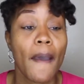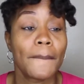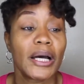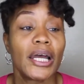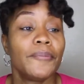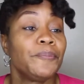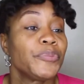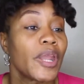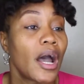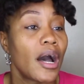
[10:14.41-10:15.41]
But
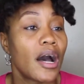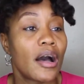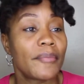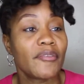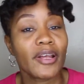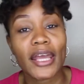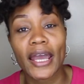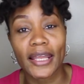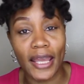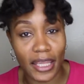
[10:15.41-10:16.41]
he really
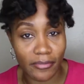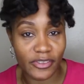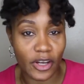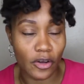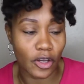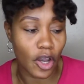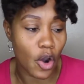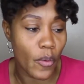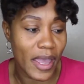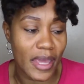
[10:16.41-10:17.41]
acted like he was going to
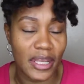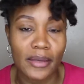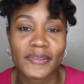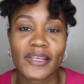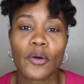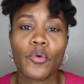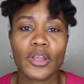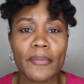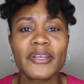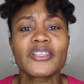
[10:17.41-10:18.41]
go in. He was like, well,
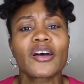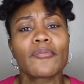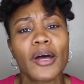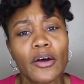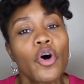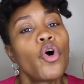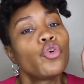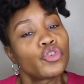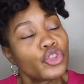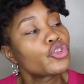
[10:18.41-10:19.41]
let me talk about,
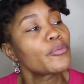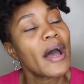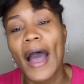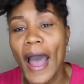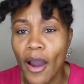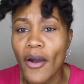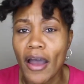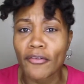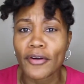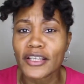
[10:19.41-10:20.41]
you talking about I don't
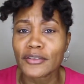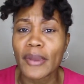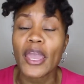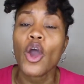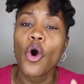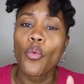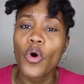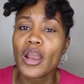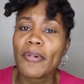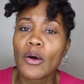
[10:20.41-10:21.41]
have a resume.
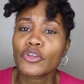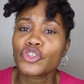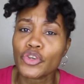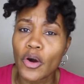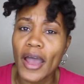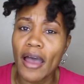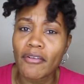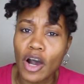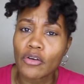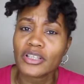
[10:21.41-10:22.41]
What about what you don't
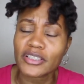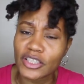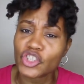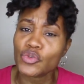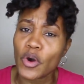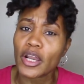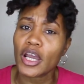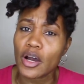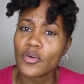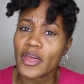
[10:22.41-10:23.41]
have, Golden, since you want to
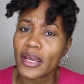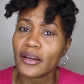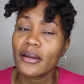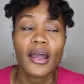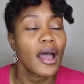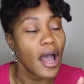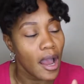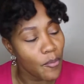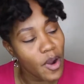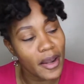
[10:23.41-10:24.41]
go there?
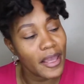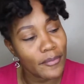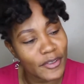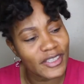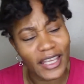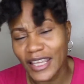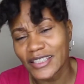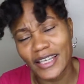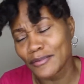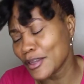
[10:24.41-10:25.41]
I wanted him to say
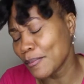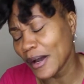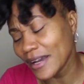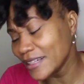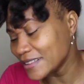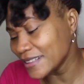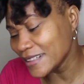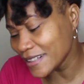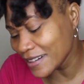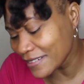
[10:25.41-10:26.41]
something, but he
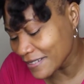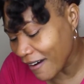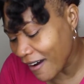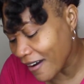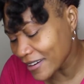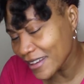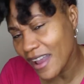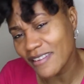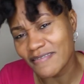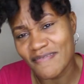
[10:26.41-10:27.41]
did not. He
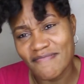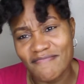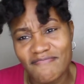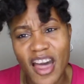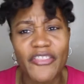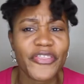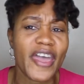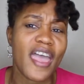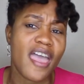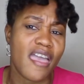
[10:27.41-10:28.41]
had
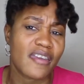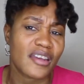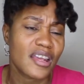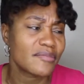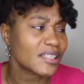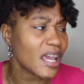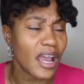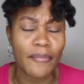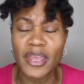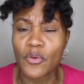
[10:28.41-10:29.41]
nothing. He was like,
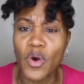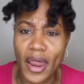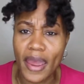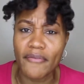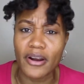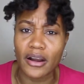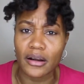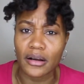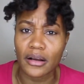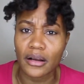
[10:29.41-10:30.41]
I mean, whatever.